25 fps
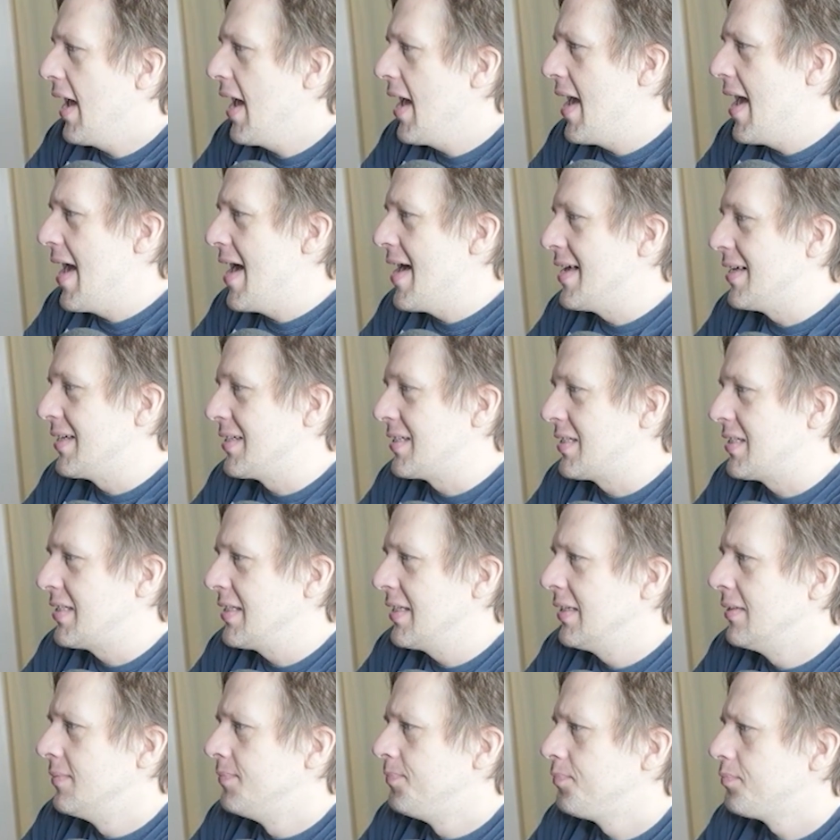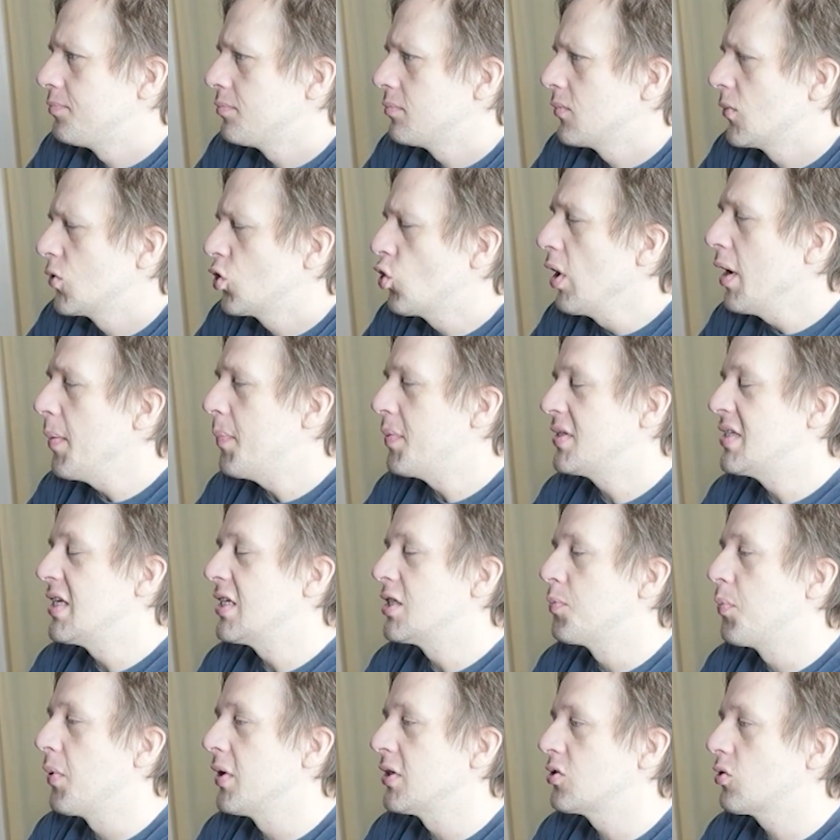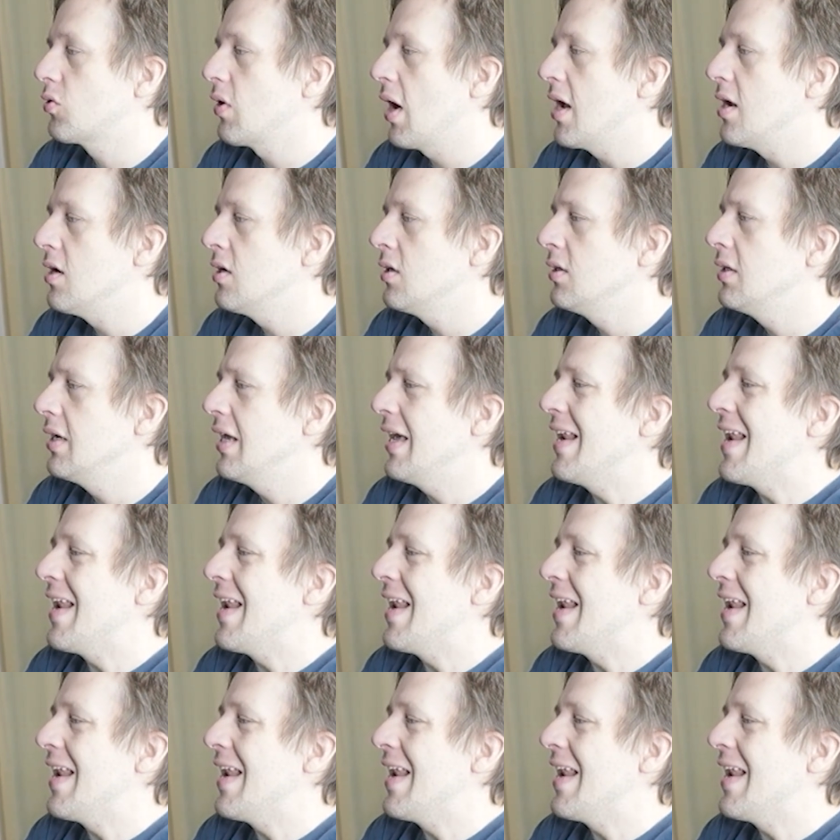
S. 3 potential points required.